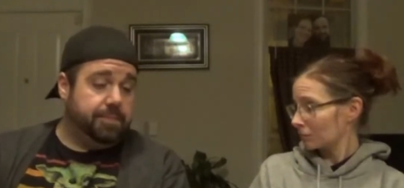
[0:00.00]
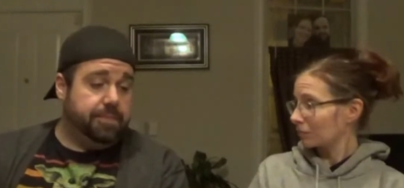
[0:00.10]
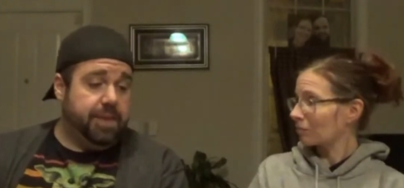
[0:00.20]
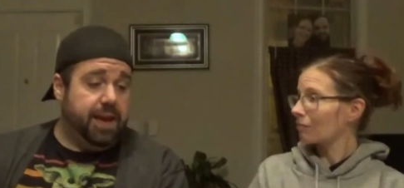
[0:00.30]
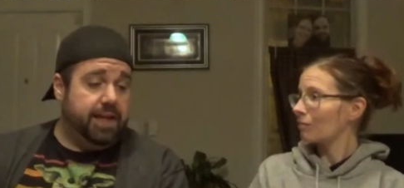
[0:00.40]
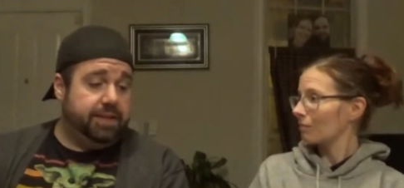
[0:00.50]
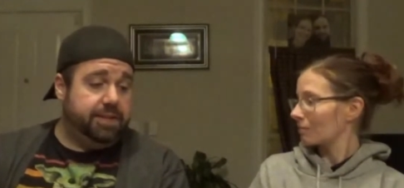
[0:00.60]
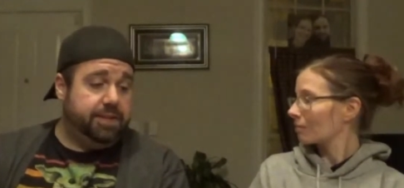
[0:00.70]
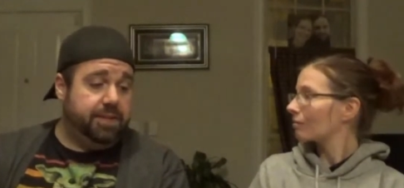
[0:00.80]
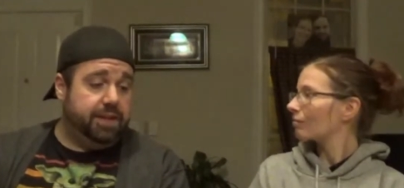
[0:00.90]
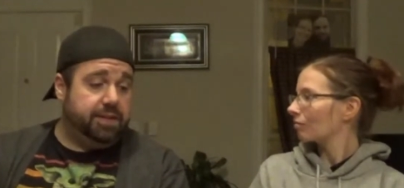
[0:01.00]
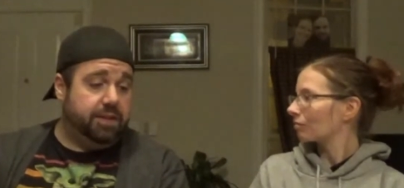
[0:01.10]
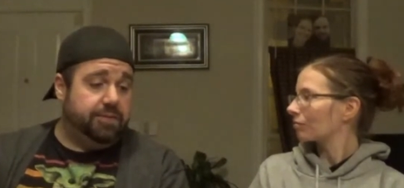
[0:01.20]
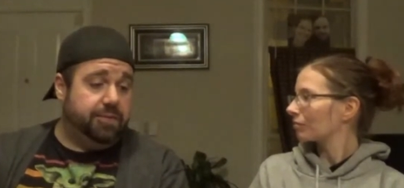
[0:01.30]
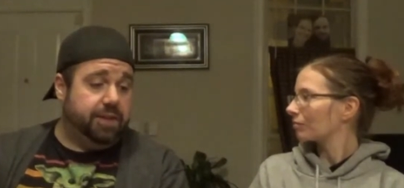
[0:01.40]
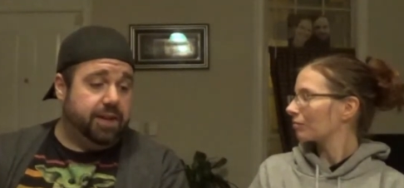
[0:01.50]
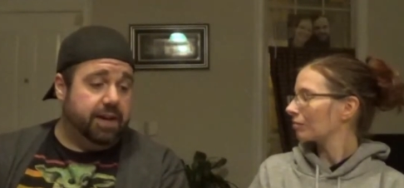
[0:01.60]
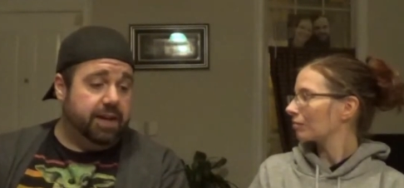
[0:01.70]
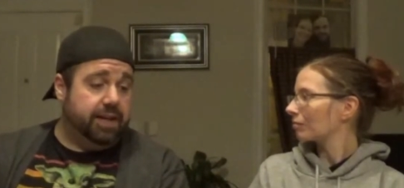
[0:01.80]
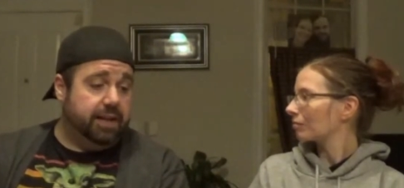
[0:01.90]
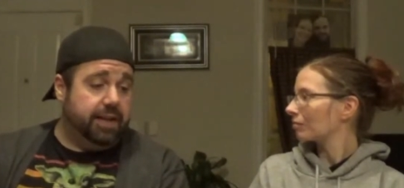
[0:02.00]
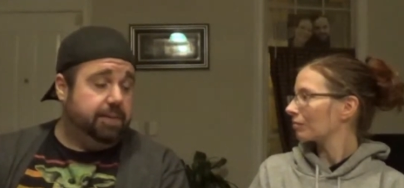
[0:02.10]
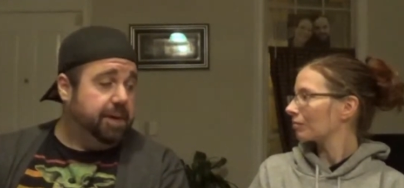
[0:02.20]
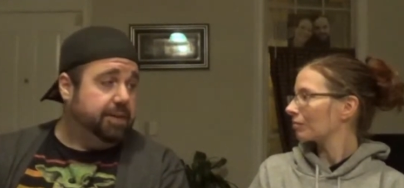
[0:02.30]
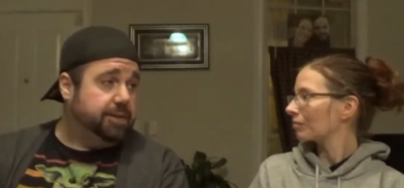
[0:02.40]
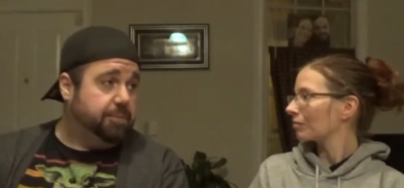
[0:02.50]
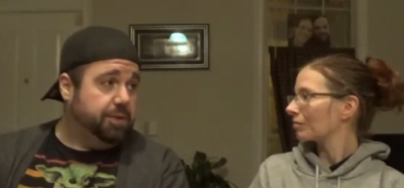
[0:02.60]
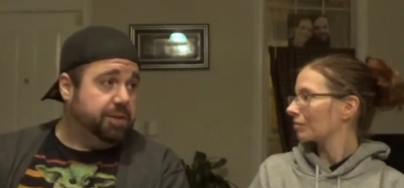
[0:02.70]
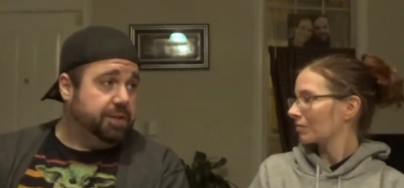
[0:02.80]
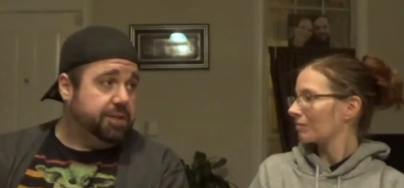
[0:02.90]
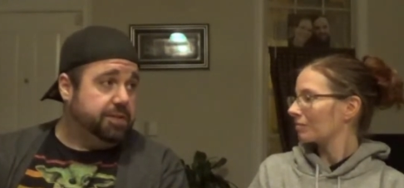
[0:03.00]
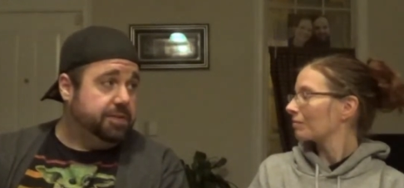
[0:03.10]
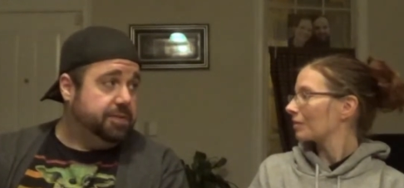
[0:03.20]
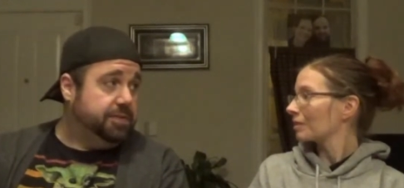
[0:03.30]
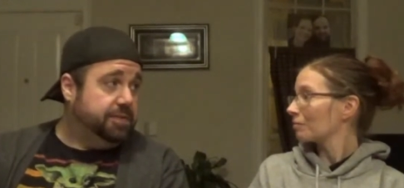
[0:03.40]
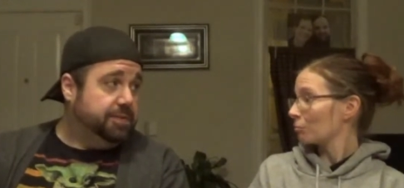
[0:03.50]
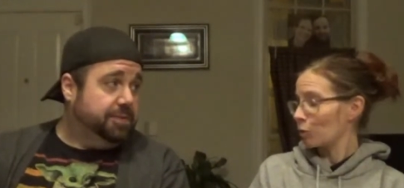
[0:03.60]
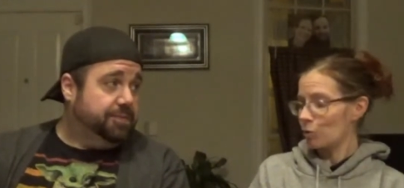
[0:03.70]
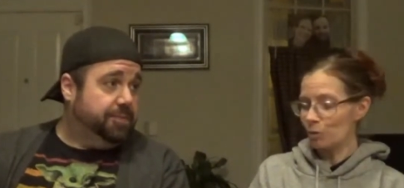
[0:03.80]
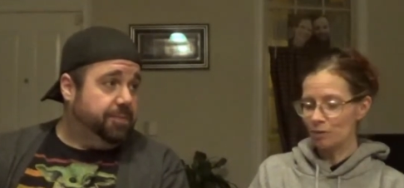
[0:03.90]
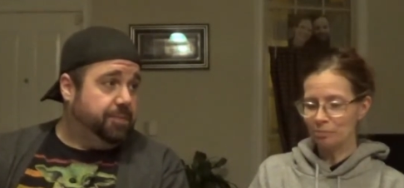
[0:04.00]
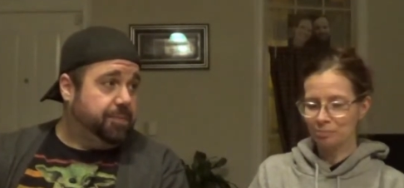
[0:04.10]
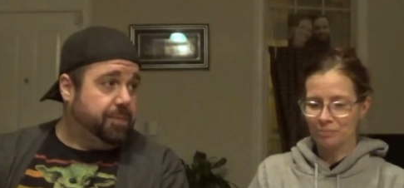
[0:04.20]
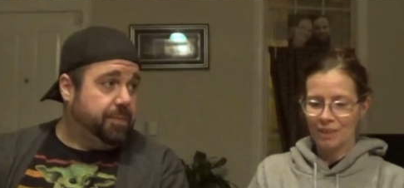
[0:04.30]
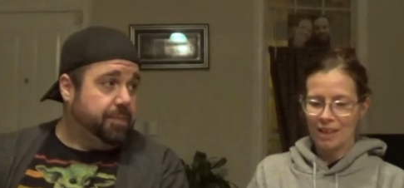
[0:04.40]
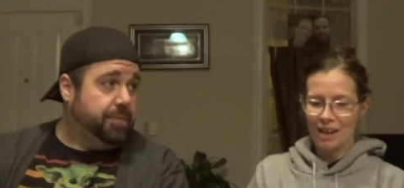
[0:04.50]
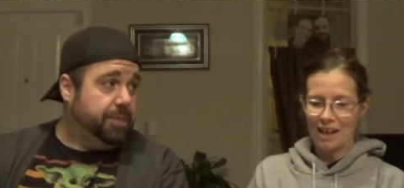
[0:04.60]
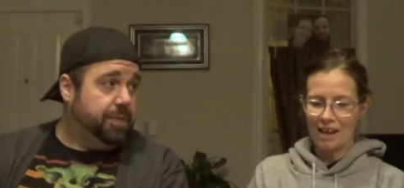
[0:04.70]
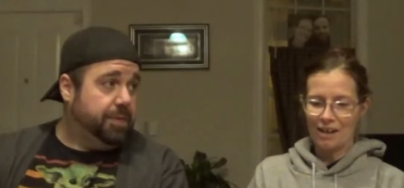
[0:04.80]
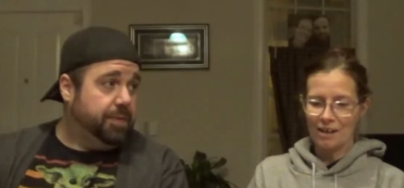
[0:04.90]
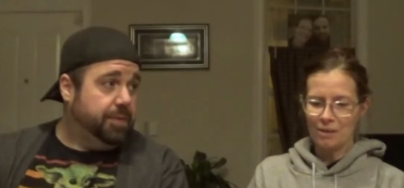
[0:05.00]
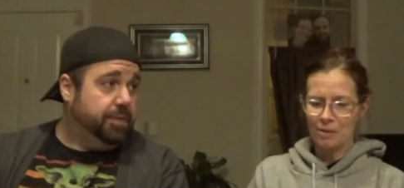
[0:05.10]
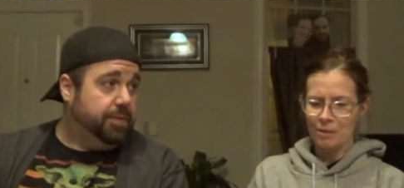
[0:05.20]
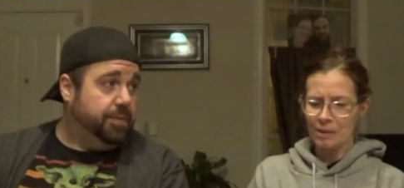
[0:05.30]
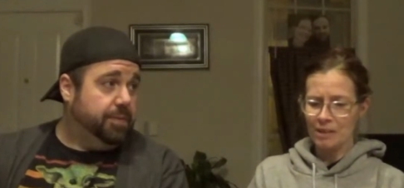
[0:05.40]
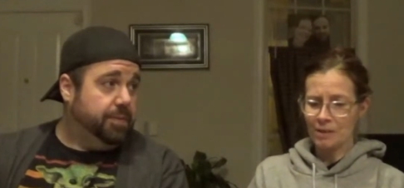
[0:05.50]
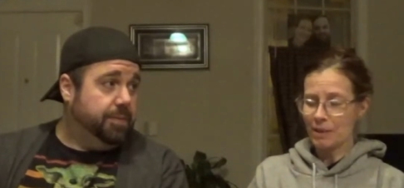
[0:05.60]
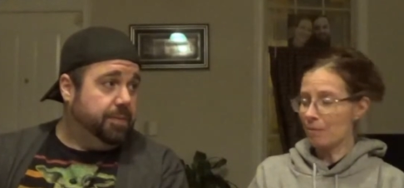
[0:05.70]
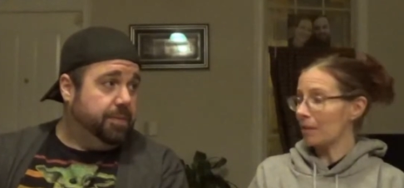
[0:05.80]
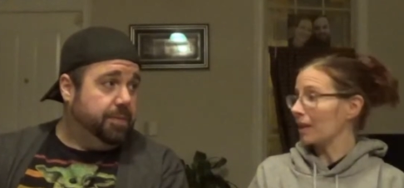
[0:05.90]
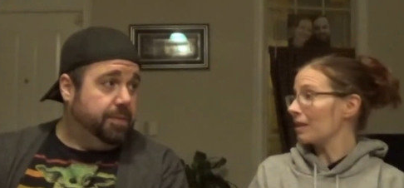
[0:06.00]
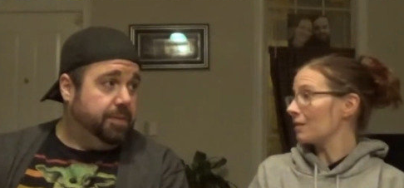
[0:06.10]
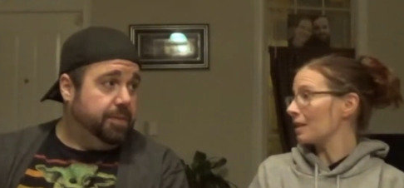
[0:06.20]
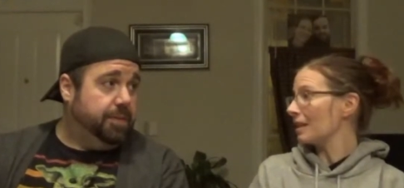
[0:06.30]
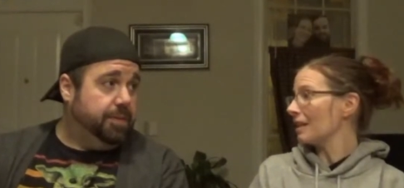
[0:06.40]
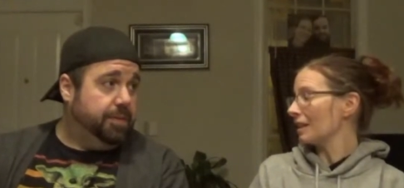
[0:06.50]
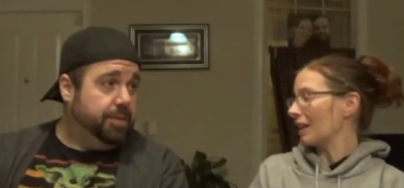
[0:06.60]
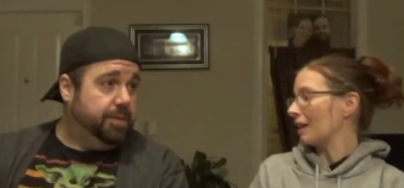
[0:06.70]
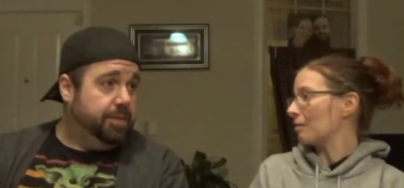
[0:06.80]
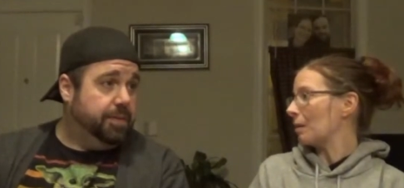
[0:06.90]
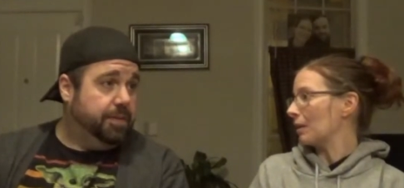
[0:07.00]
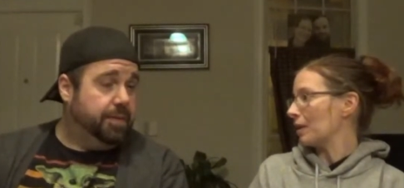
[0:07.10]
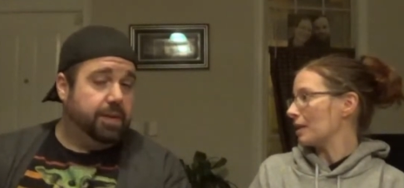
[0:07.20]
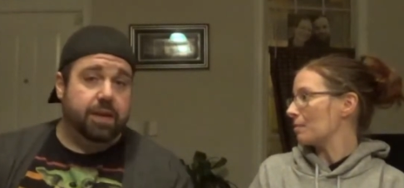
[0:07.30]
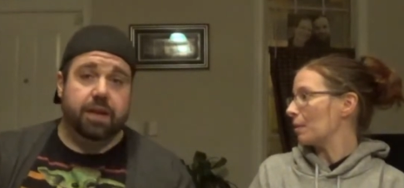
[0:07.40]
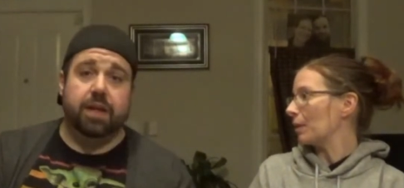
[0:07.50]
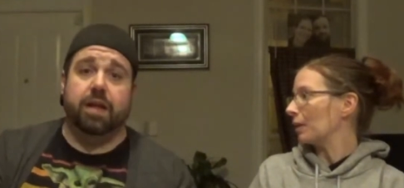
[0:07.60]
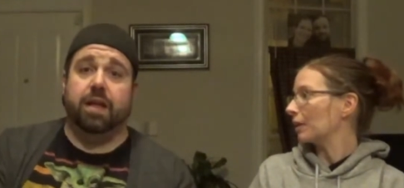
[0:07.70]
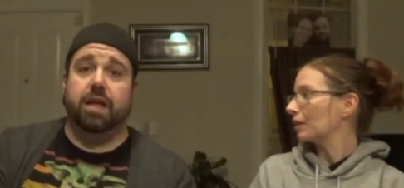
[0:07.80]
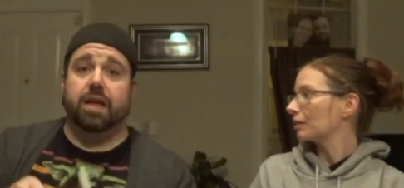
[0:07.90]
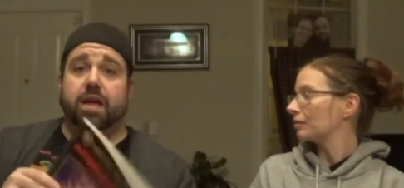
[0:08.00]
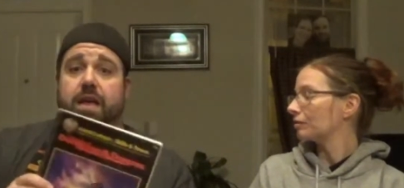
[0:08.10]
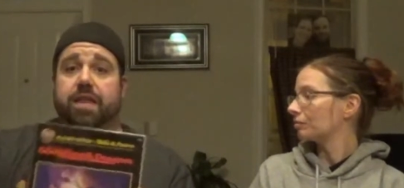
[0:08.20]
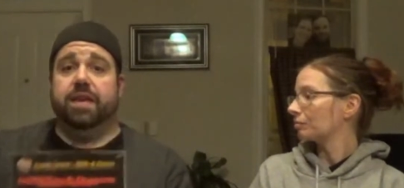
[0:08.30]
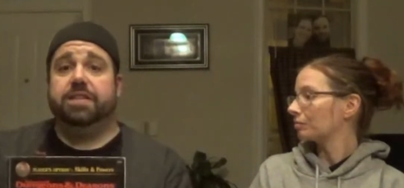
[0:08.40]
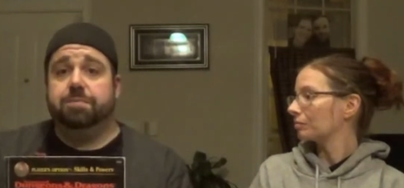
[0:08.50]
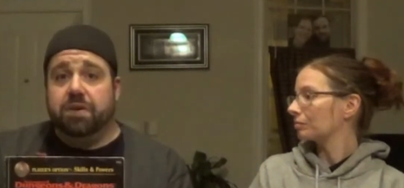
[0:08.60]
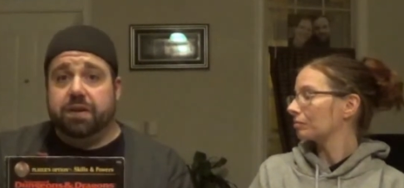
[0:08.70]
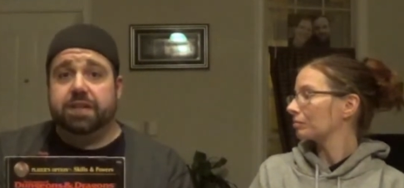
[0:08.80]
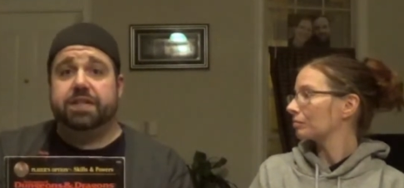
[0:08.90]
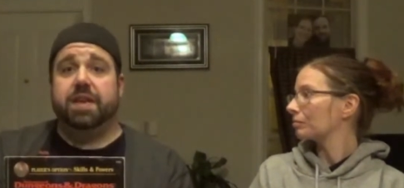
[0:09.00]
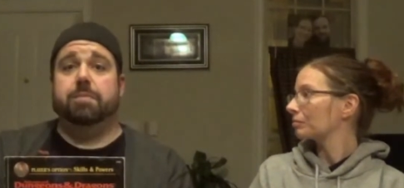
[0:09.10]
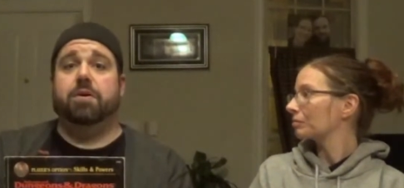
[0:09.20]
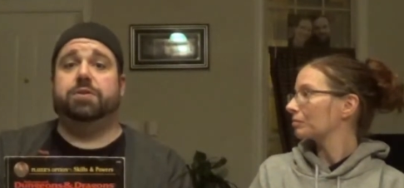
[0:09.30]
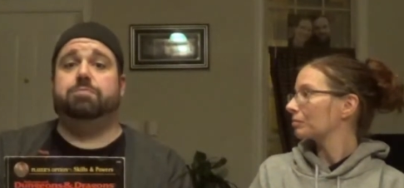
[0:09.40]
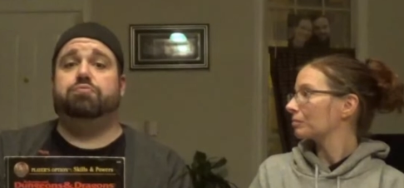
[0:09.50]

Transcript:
Speaker 1: yeah, that's that's all for the I uh, like about this book section.
Speaker 2: Cool. Uh, is there something you didn't like about this book?
Speaker 1: This book is the most